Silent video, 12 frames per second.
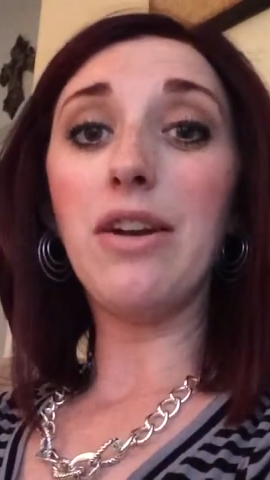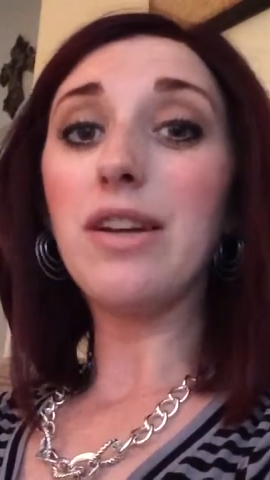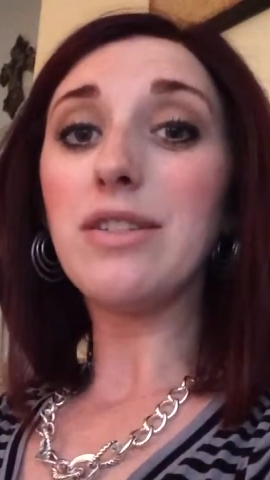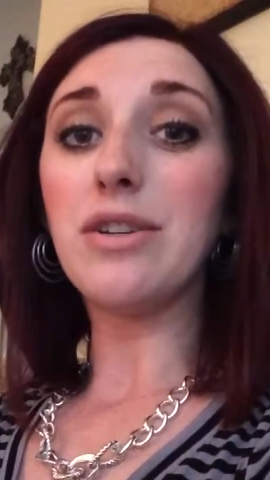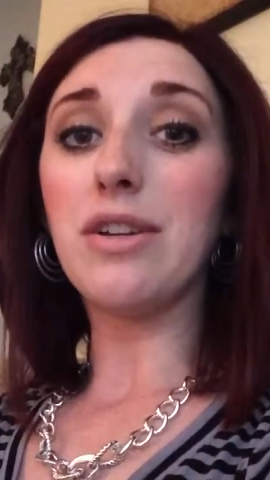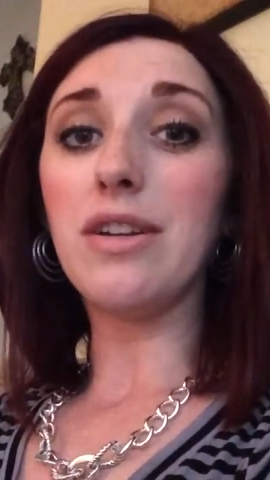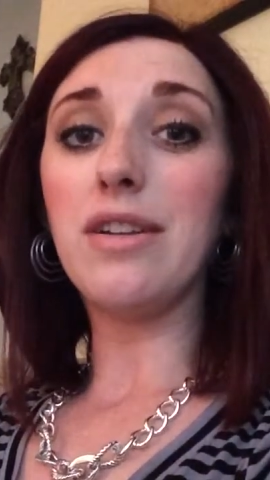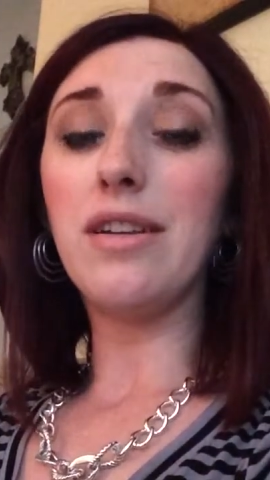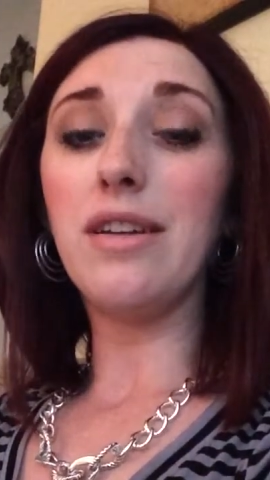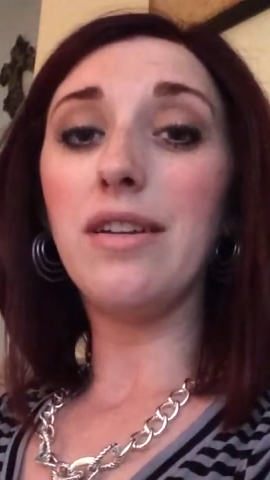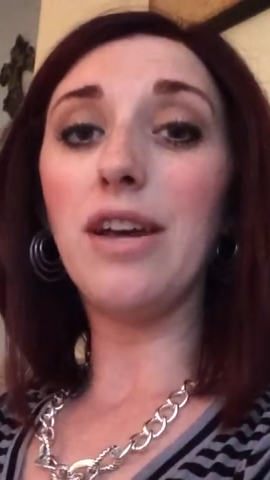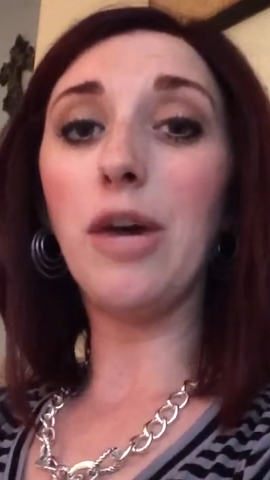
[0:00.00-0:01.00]
I started
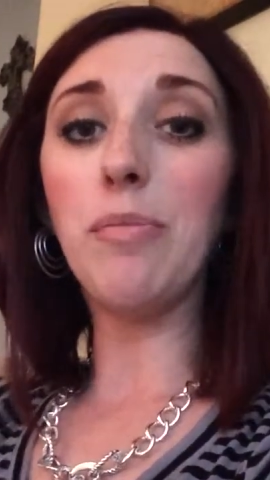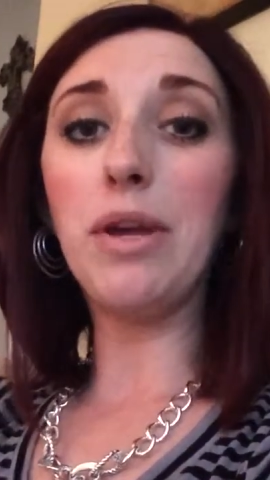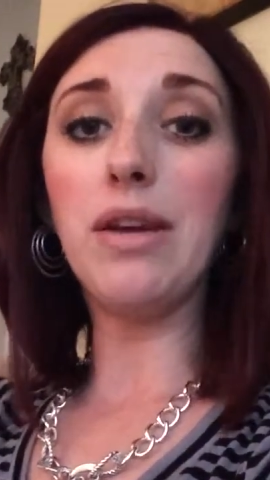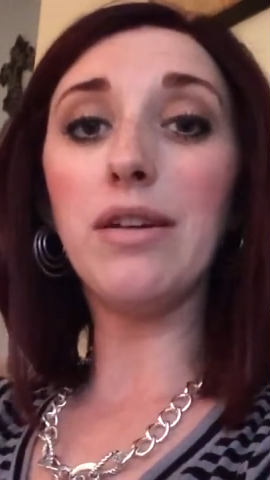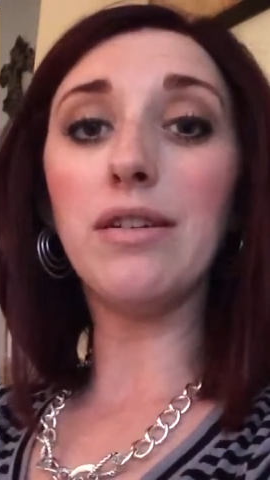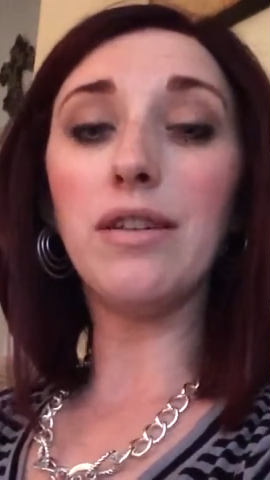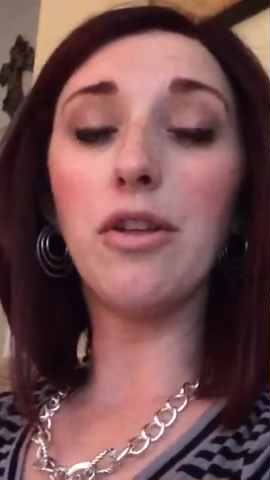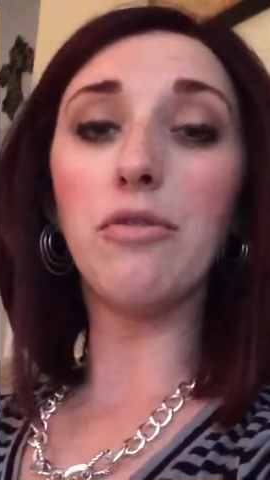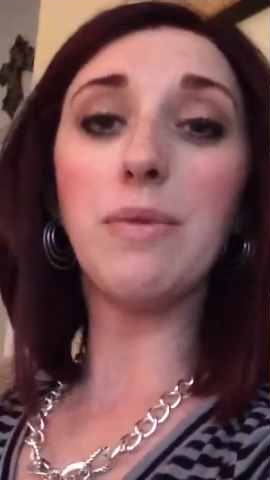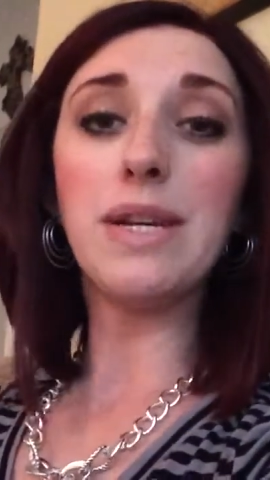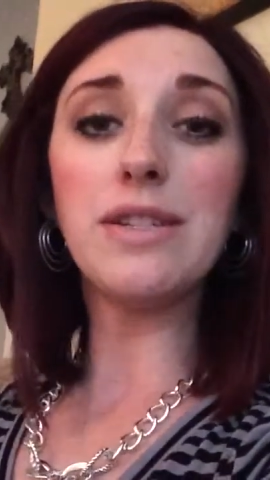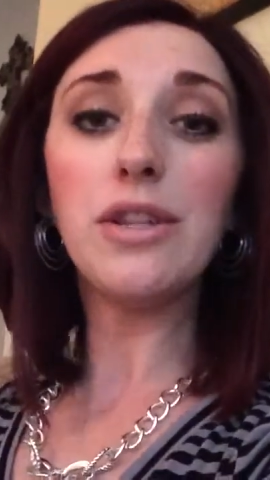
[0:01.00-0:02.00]
helping other
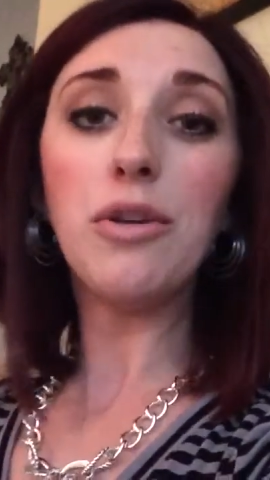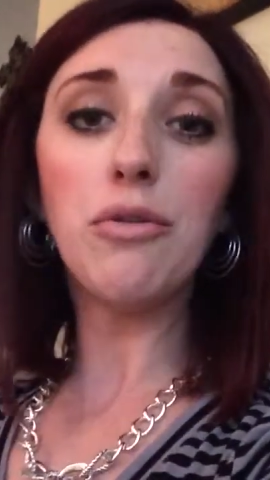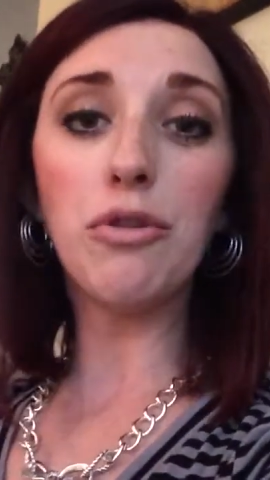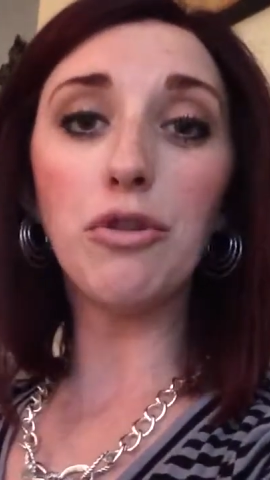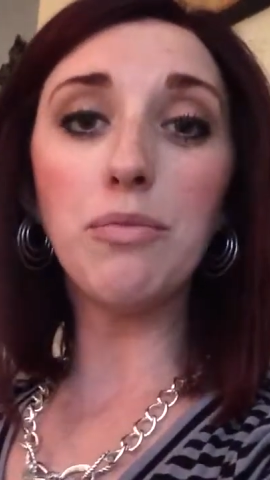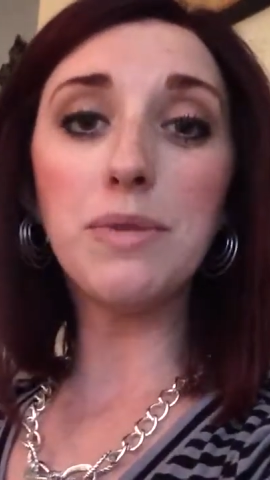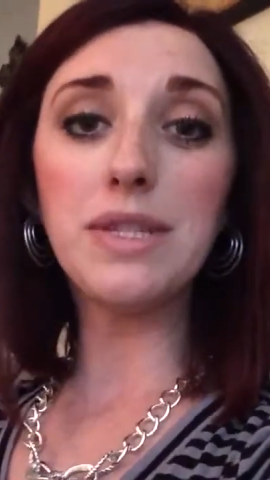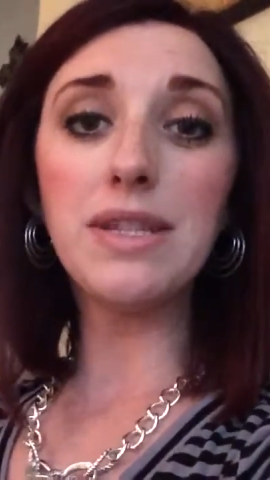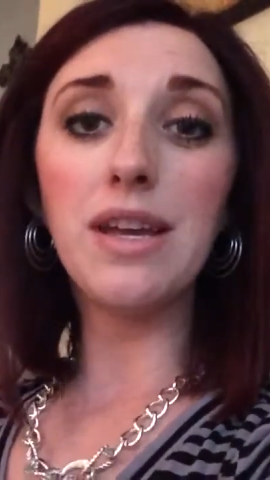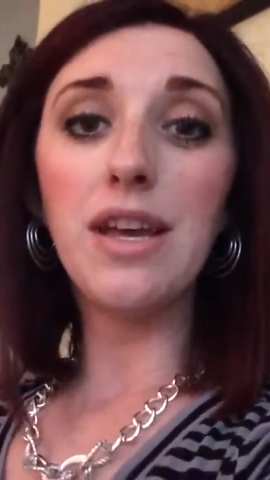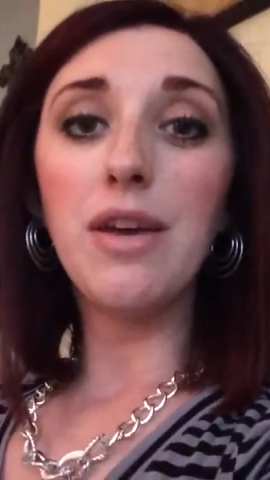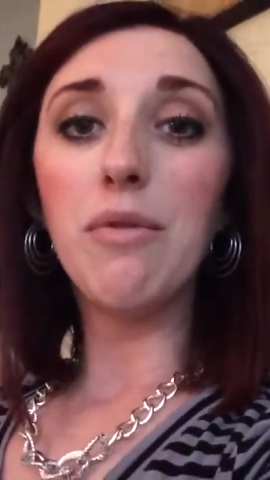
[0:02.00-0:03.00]
rescue groups
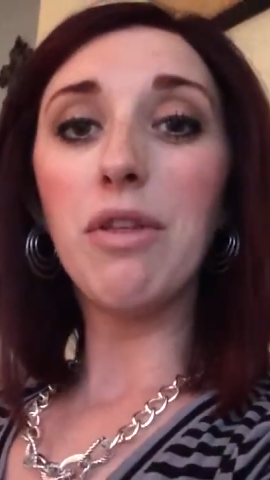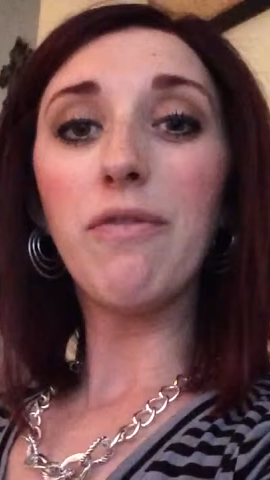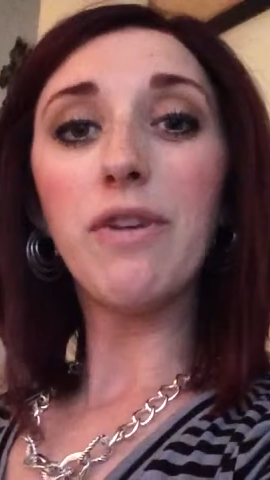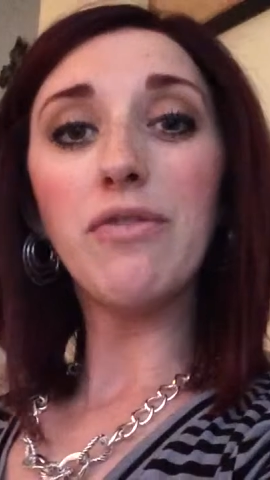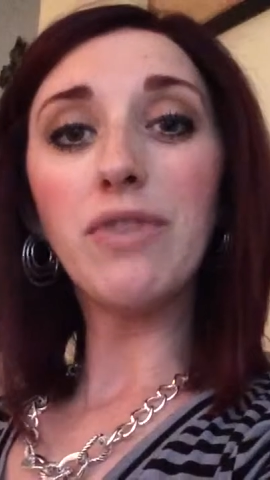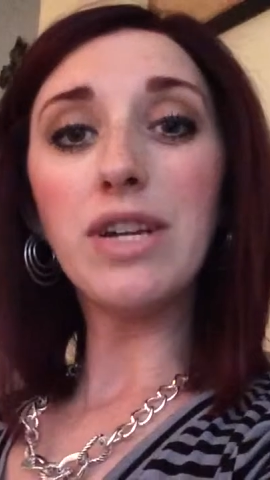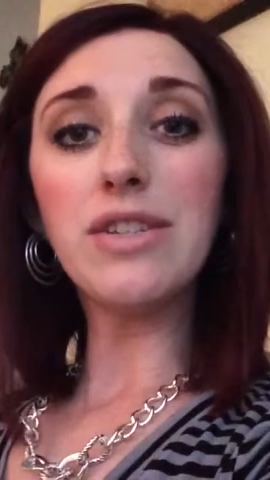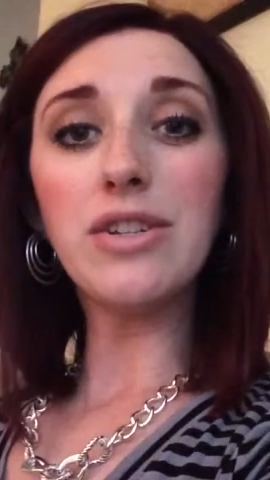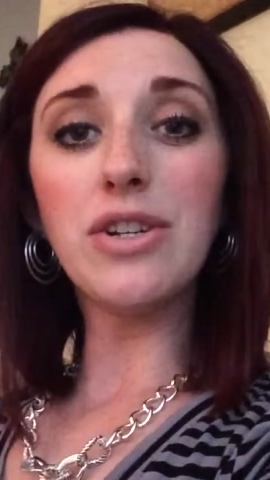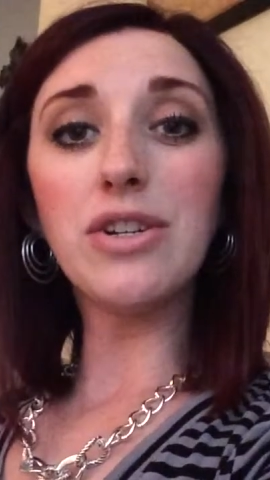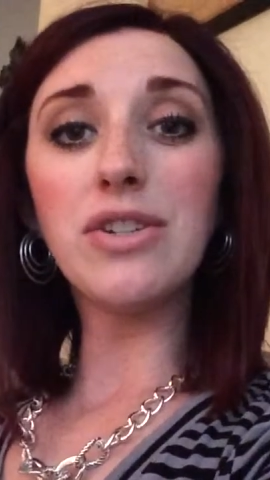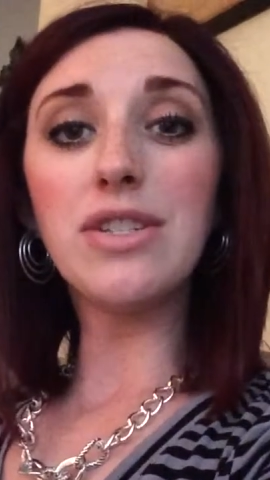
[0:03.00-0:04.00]
with
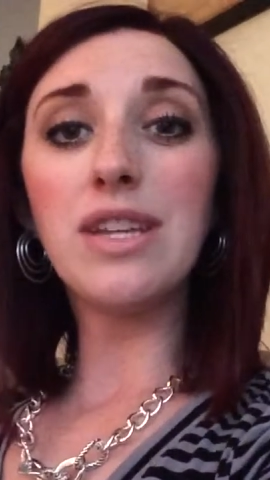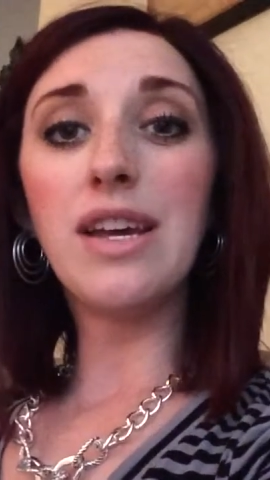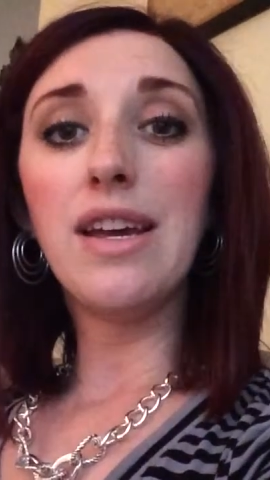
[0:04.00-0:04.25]
fundraisers.